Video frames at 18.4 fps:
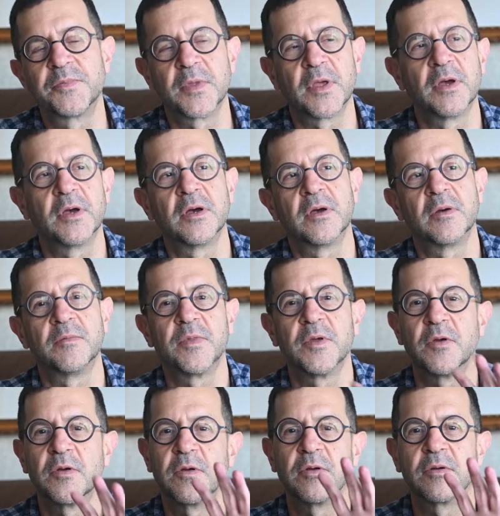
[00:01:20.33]

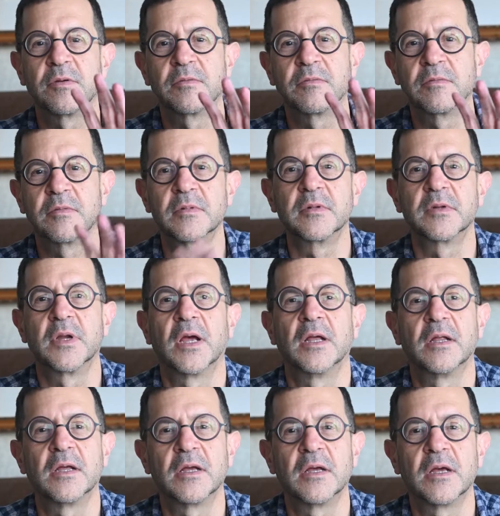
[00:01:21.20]
There
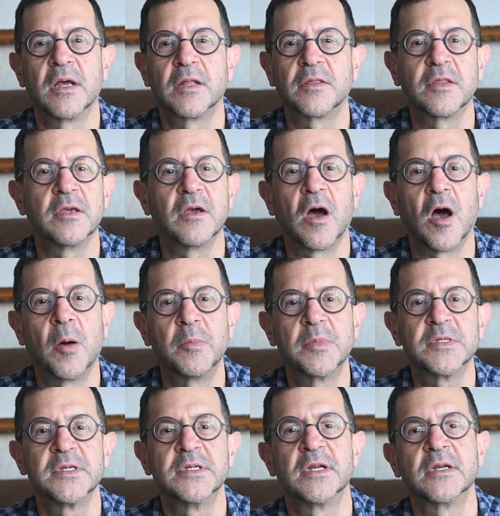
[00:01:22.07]
are, at the
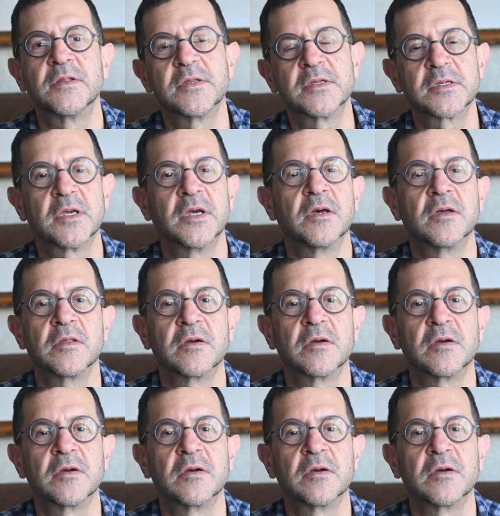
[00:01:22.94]
opposite end of the scale,